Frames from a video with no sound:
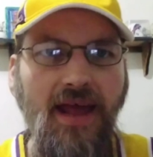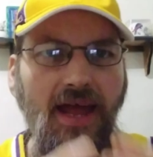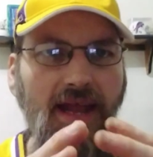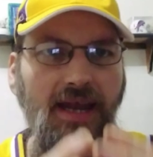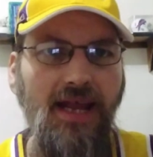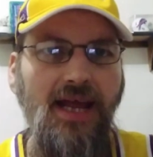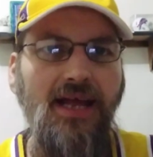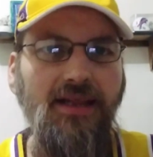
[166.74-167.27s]

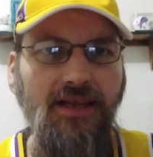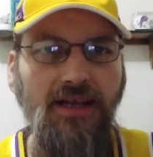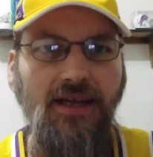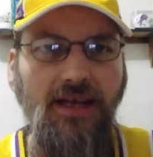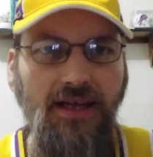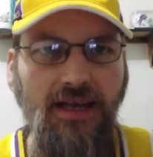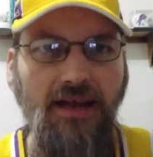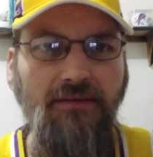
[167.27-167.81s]
and
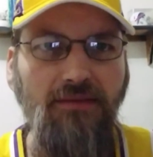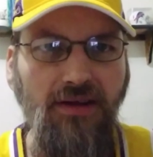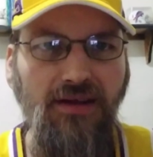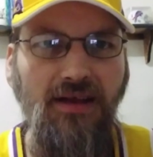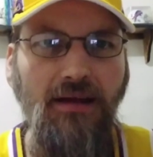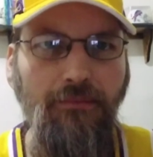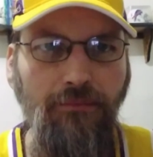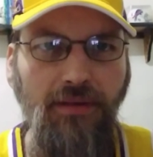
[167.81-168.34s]
Anthony Davis
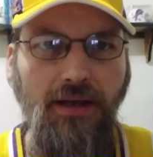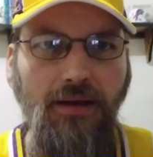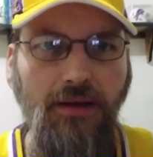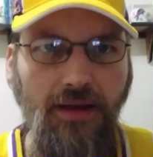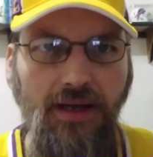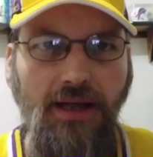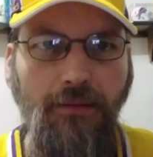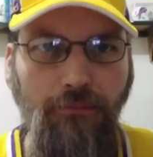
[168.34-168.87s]
can
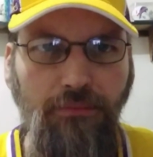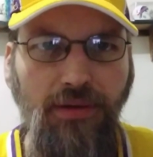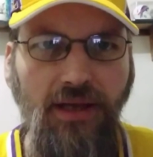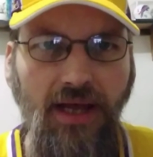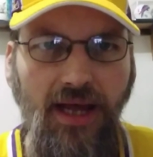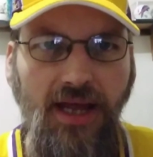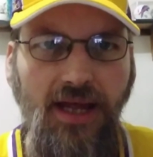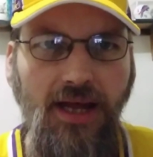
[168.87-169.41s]

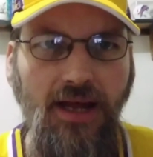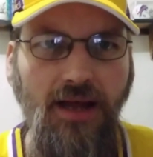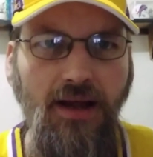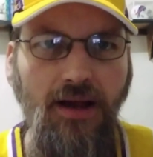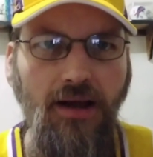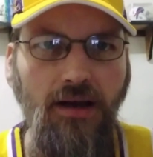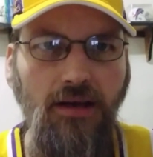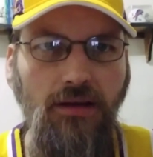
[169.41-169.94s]
play
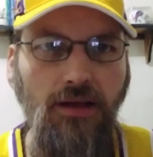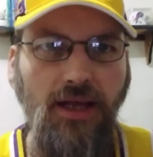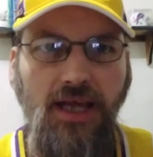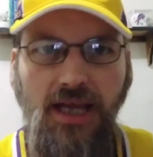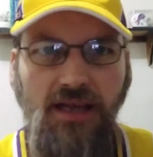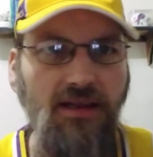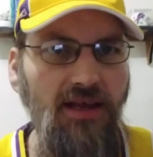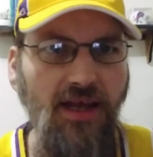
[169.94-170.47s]
like
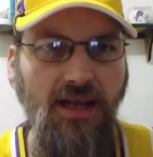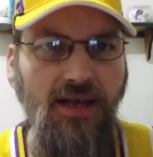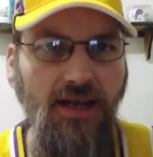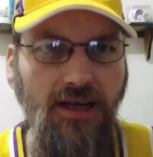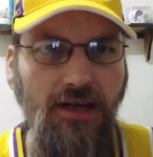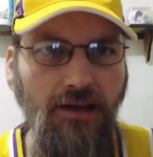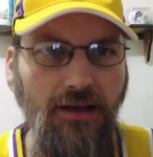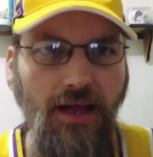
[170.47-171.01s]
he did
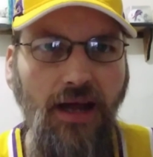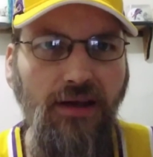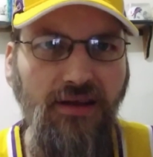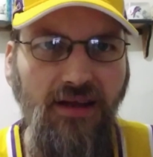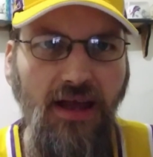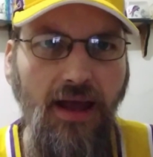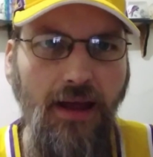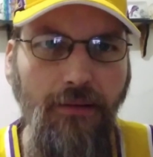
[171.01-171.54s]
in the
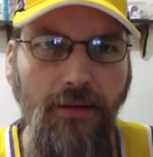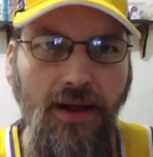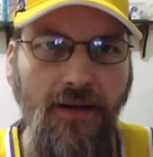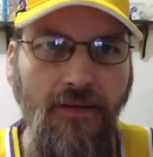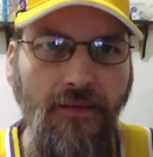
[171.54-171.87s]
last game,